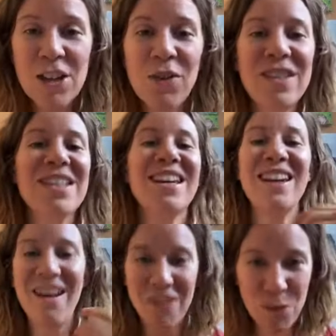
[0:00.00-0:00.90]
So this is
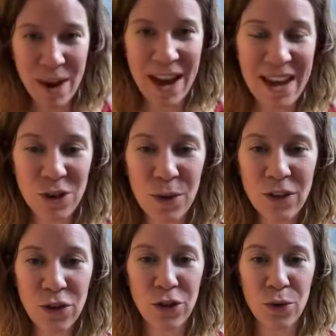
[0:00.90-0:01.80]
another way to
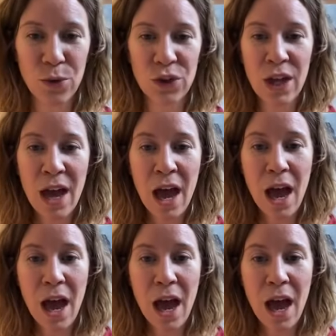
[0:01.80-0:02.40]
introduce